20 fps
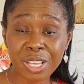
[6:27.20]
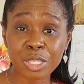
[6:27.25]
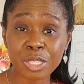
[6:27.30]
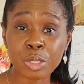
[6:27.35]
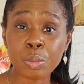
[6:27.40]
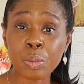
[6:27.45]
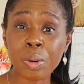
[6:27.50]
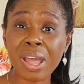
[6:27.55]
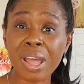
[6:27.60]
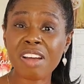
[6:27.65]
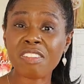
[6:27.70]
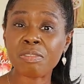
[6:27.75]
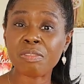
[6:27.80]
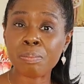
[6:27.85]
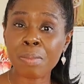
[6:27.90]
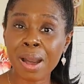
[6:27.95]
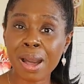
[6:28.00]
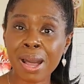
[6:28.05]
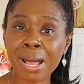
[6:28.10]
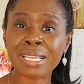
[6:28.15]
You will have
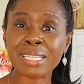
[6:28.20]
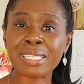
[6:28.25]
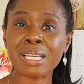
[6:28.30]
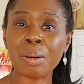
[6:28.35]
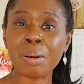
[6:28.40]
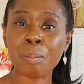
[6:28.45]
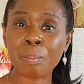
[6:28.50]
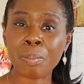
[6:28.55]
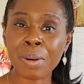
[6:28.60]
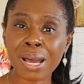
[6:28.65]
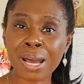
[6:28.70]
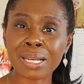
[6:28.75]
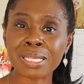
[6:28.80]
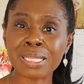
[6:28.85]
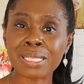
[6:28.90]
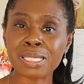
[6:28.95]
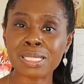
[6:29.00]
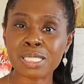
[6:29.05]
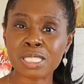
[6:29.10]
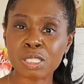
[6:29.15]
mind,
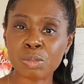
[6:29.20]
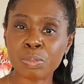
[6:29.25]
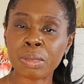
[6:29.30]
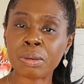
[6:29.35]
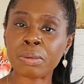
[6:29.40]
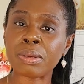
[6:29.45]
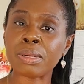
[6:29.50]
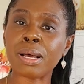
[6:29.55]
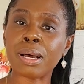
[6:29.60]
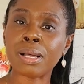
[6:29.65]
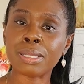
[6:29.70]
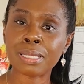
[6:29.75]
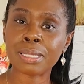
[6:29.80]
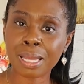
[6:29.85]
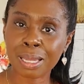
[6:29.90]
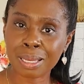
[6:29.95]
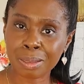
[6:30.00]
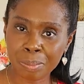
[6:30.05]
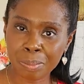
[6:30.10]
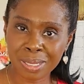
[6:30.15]
body, spirit
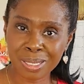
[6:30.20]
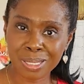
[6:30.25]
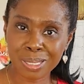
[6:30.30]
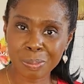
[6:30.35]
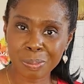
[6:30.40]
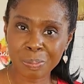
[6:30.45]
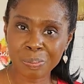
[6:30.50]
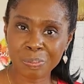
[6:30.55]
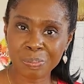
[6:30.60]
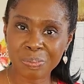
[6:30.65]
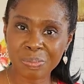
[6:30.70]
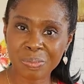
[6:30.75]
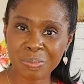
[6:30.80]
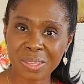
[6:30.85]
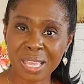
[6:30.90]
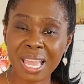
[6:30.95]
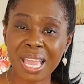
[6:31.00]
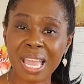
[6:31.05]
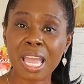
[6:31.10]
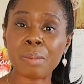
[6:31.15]
alignment.
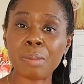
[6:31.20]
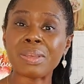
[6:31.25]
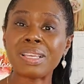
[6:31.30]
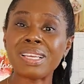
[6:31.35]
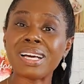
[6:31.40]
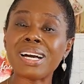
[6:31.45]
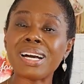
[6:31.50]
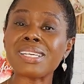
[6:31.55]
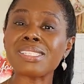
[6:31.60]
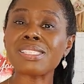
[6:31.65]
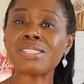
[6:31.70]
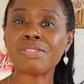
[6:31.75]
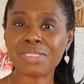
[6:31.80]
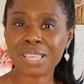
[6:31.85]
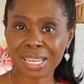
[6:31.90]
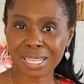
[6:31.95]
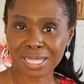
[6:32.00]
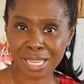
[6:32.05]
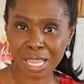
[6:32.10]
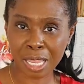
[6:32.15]
And because of
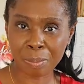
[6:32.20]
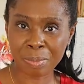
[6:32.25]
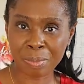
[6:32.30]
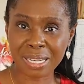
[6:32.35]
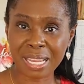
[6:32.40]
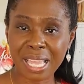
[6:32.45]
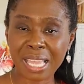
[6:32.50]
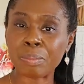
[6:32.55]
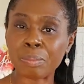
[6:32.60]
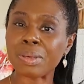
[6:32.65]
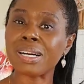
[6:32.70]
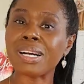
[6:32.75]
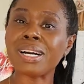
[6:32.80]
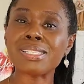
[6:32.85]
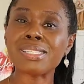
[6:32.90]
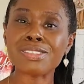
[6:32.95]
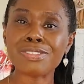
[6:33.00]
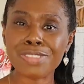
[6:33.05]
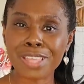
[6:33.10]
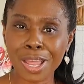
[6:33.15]
that alignment and
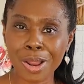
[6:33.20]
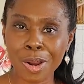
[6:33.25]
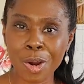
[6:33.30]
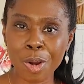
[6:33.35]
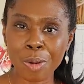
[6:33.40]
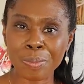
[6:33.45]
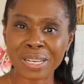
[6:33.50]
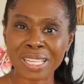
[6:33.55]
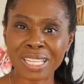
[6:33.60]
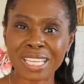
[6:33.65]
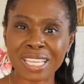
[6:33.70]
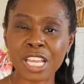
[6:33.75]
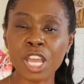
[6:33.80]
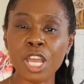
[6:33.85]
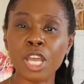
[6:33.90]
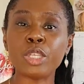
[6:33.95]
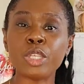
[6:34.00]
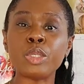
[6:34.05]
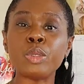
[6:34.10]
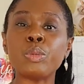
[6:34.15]
because of that harmony,
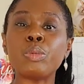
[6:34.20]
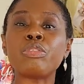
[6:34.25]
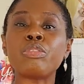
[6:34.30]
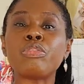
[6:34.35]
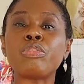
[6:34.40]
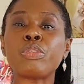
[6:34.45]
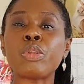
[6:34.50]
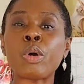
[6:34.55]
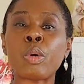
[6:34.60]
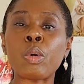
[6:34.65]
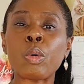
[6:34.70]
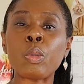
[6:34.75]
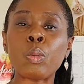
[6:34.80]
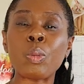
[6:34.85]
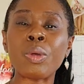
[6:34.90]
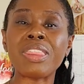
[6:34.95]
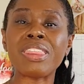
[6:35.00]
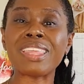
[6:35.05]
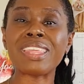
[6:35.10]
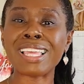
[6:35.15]
you will flow
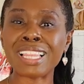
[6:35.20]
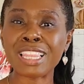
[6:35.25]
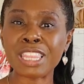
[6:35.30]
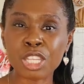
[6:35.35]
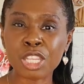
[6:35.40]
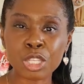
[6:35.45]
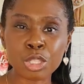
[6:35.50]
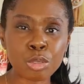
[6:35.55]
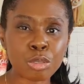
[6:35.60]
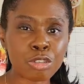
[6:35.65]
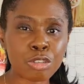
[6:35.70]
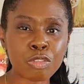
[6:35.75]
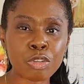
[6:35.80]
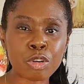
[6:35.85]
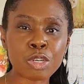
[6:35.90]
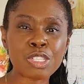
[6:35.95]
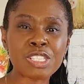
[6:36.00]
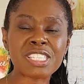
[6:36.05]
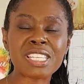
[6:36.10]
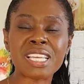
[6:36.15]
within the
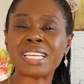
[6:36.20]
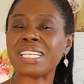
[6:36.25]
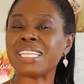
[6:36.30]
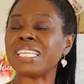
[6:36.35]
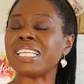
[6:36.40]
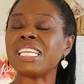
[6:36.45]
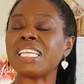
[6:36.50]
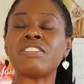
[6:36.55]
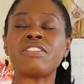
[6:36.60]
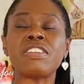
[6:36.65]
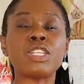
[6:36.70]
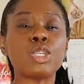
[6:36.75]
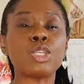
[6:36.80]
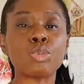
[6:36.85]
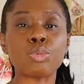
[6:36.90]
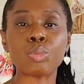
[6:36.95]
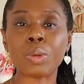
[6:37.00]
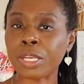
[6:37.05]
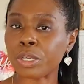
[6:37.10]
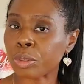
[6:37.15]
universe in an even
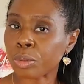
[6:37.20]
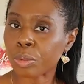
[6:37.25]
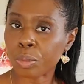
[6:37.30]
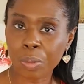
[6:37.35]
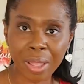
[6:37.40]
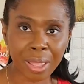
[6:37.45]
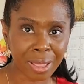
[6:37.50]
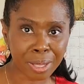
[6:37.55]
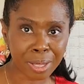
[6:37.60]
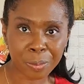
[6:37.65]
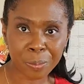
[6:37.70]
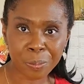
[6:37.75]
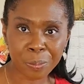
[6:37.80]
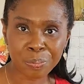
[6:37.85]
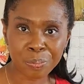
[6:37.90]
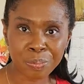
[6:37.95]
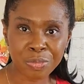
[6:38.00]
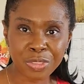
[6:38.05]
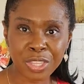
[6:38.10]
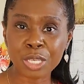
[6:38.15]
greater way
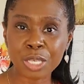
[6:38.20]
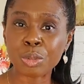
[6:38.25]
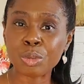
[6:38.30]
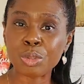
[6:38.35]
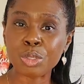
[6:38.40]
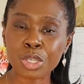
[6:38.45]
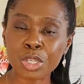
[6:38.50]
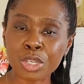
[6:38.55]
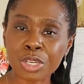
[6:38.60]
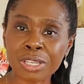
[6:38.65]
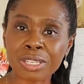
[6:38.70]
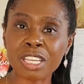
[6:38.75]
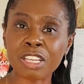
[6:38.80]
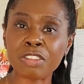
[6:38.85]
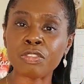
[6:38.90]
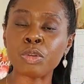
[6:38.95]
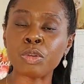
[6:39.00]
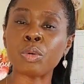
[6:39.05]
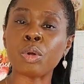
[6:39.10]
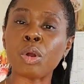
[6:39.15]
than you could
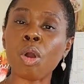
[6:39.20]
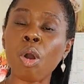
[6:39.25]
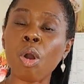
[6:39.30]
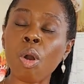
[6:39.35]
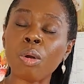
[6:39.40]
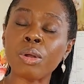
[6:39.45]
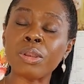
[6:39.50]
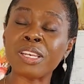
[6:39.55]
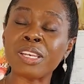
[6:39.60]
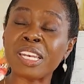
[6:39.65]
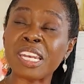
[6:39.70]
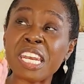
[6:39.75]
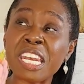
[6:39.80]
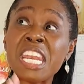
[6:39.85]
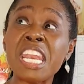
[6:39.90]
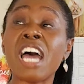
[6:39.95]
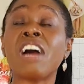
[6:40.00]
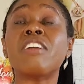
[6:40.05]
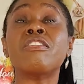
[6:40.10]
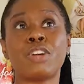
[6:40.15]
if you were
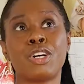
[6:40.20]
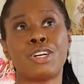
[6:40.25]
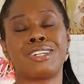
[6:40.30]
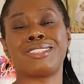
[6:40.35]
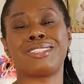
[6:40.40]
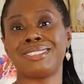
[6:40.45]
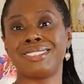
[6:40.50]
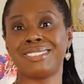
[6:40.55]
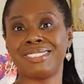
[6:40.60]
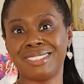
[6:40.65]
never